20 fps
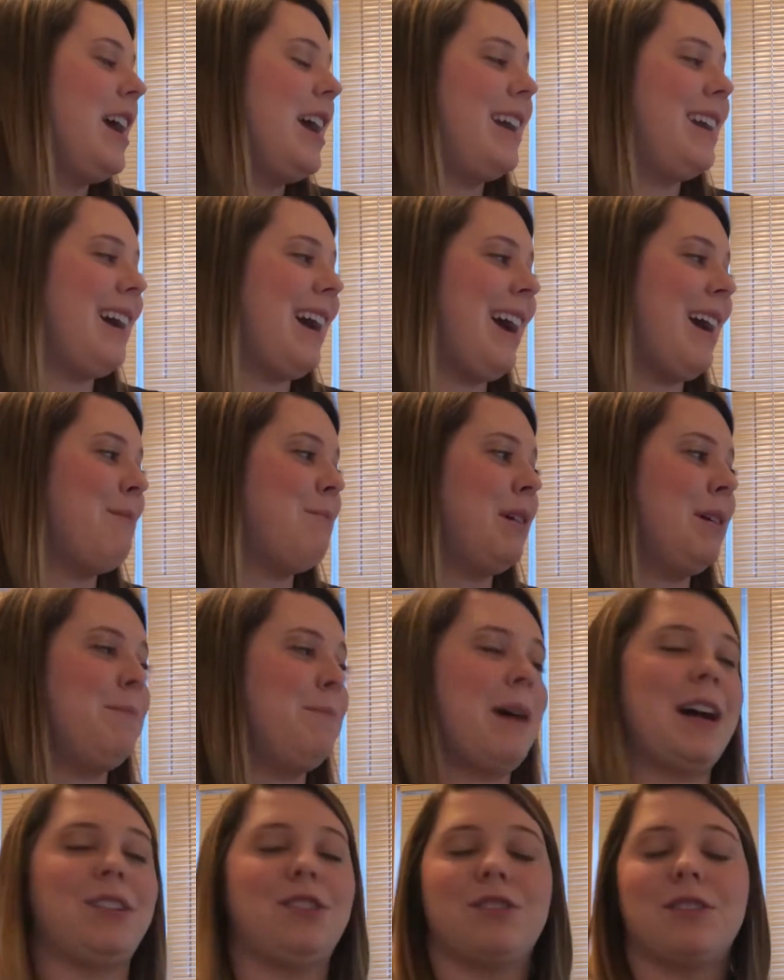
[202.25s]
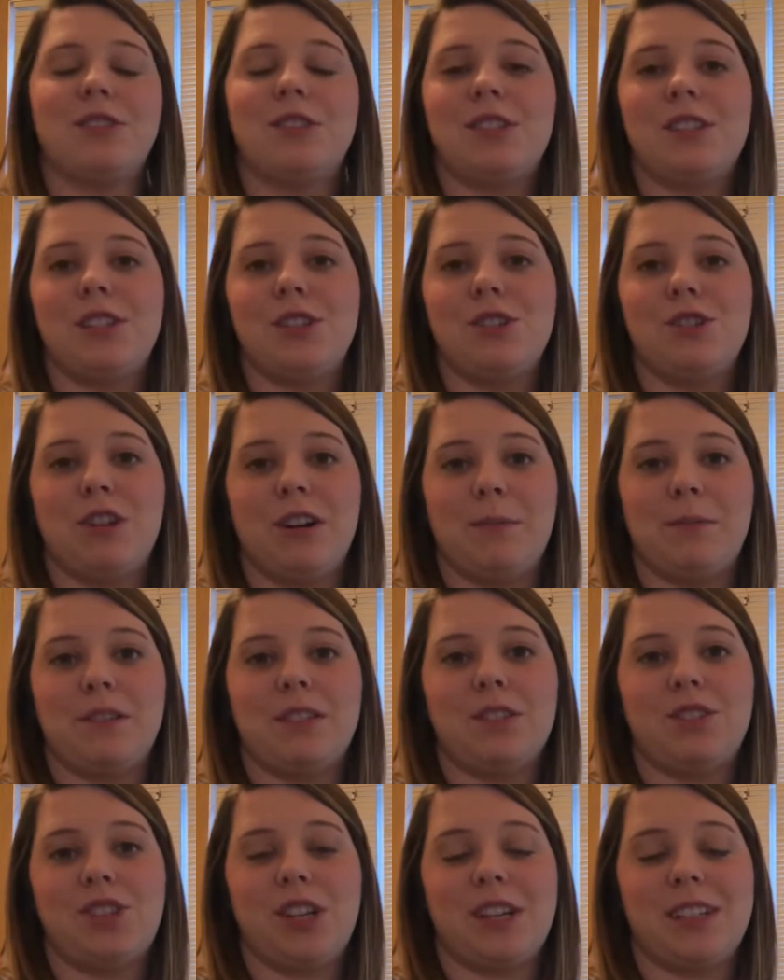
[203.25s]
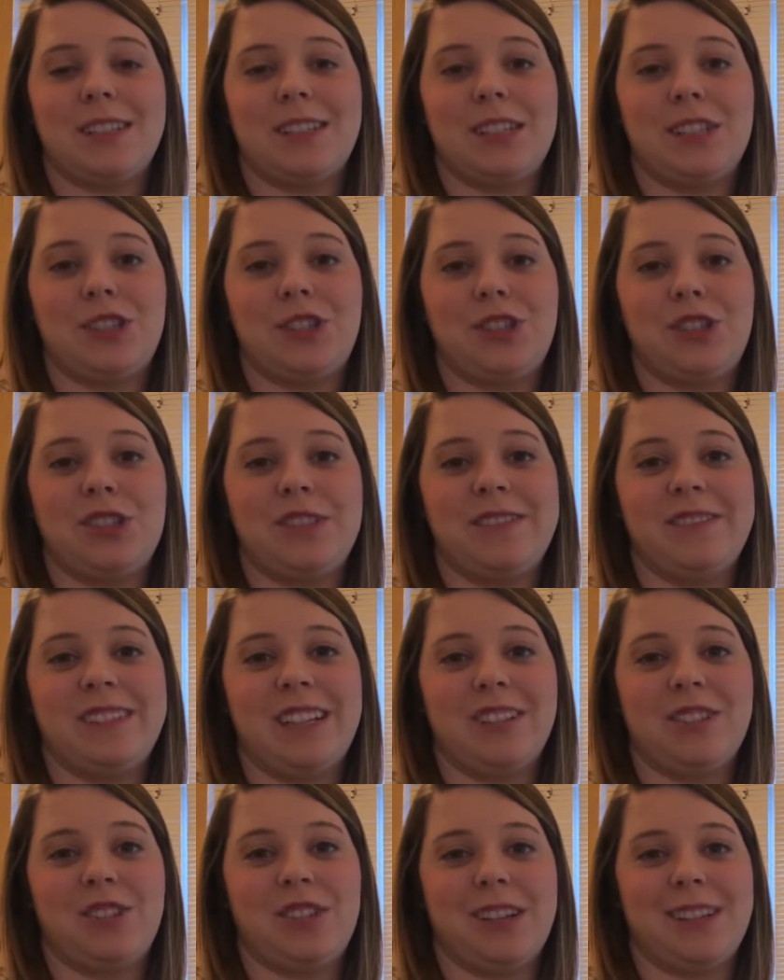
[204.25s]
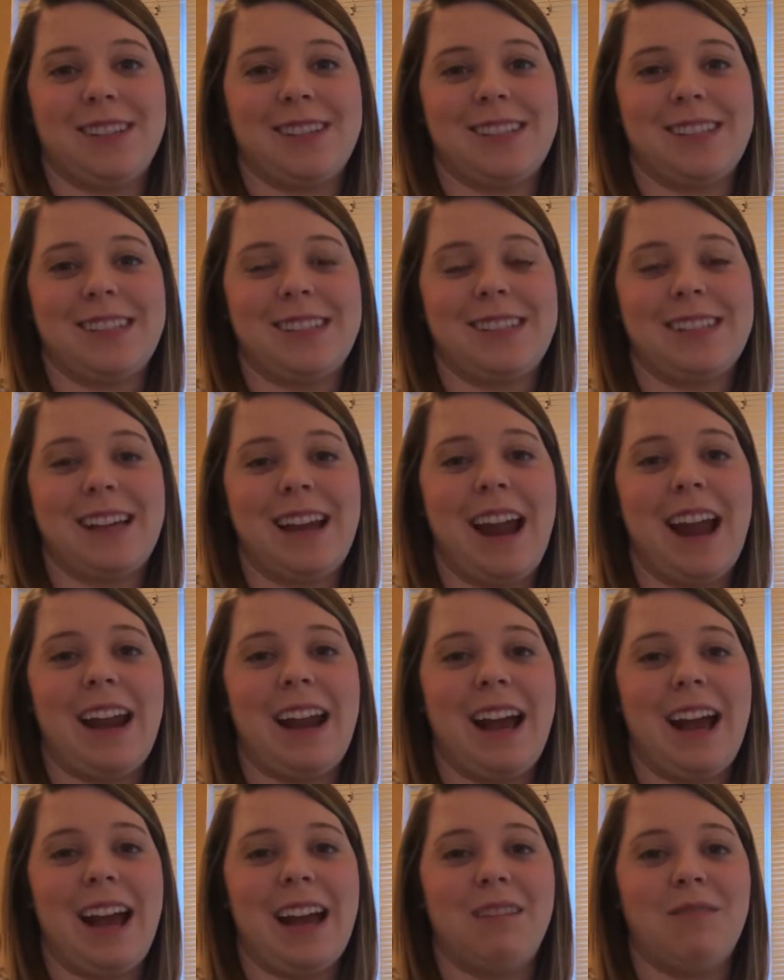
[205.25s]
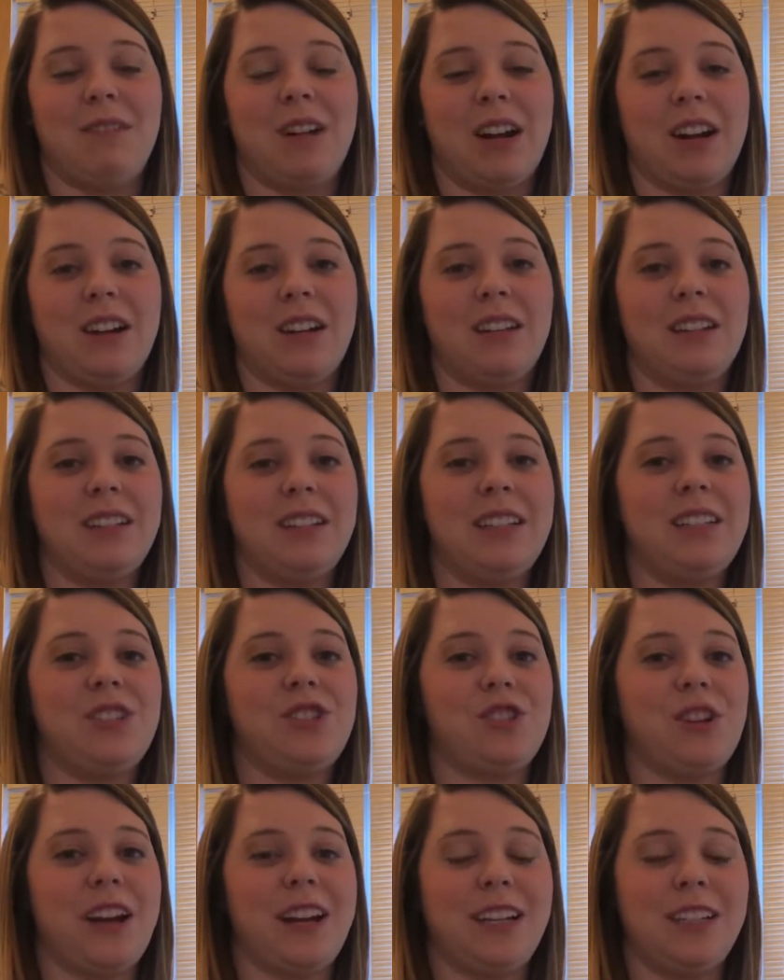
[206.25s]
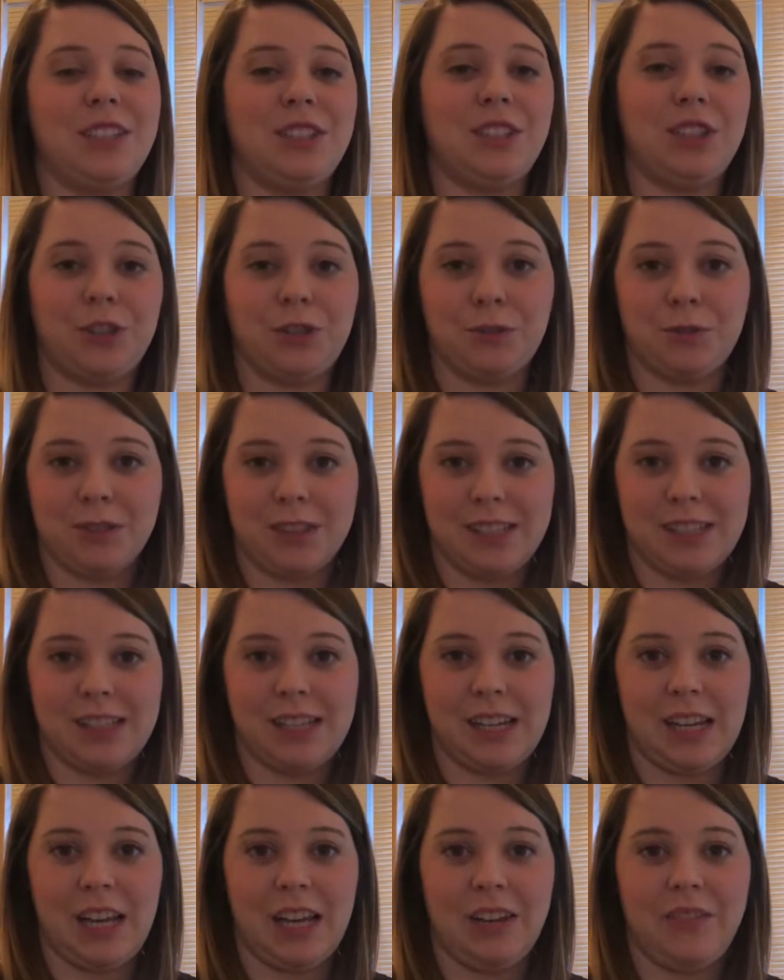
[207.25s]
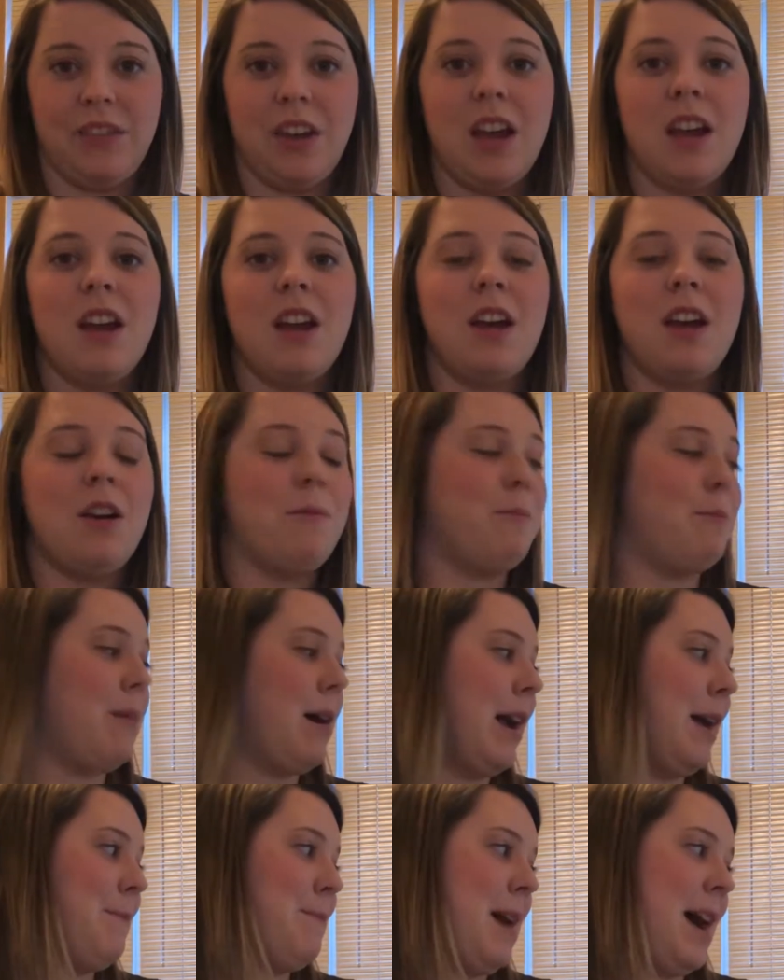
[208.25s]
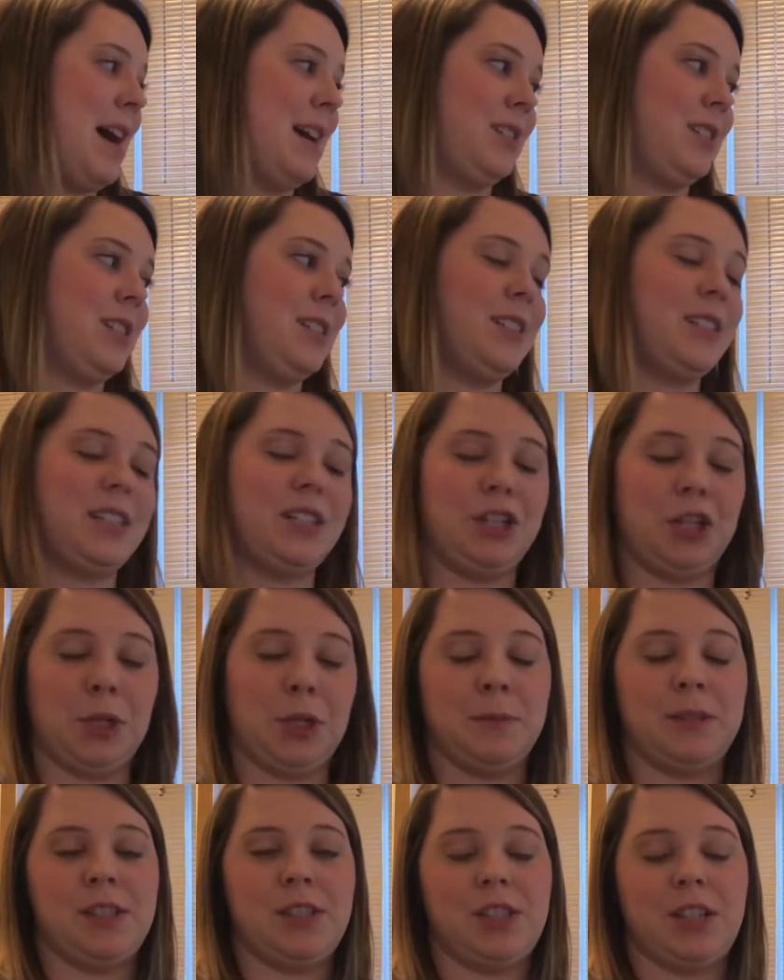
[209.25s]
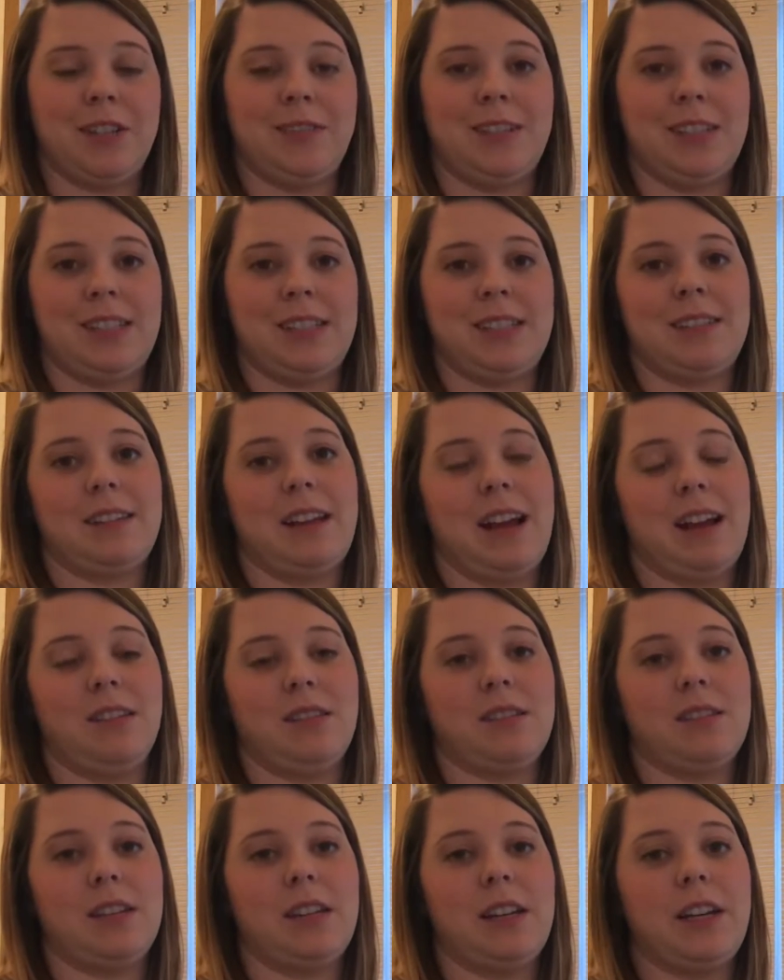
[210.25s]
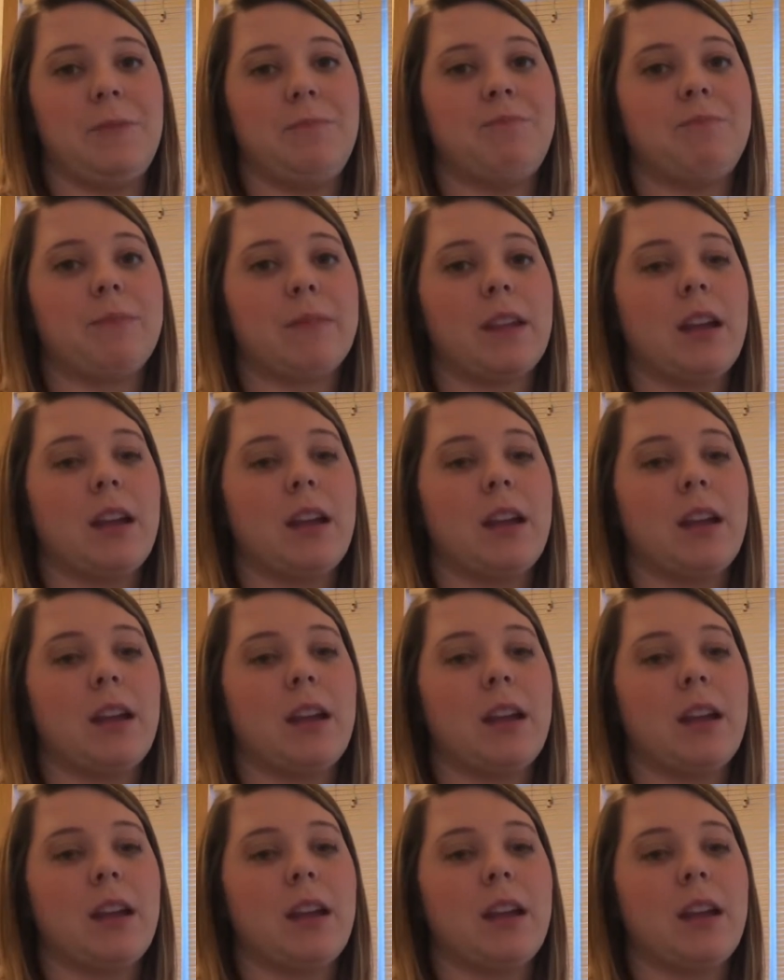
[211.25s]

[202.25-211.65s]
And I have my bachelor's in criminal justice, juvenile justice, and I am currently trying to receive my master's in human services counseling.